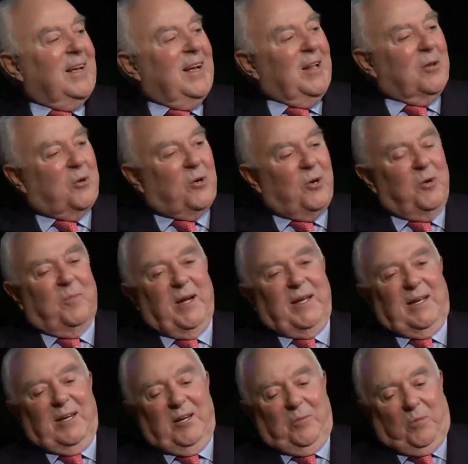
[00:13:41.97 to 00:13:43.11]
and it couldn't make
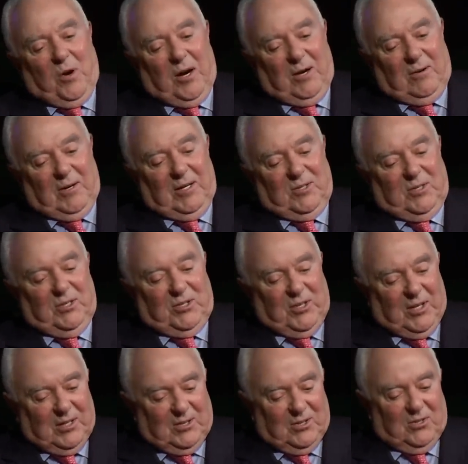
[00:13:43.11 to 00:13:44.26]
any progress, and
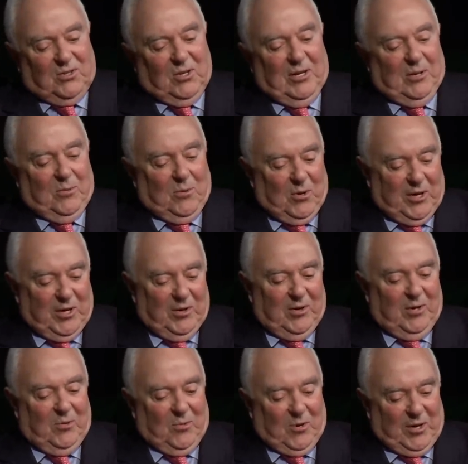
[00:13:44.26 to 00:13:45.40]
Johnson started working
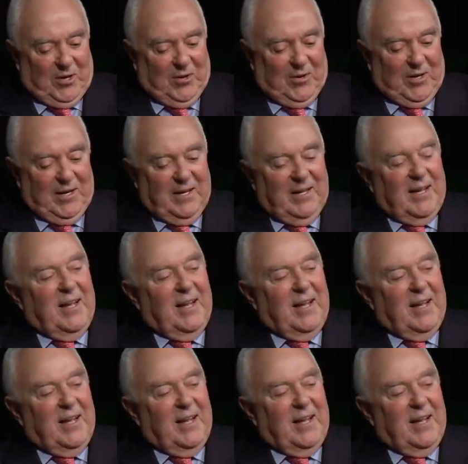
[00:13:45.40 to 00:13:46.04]
on it, working on it.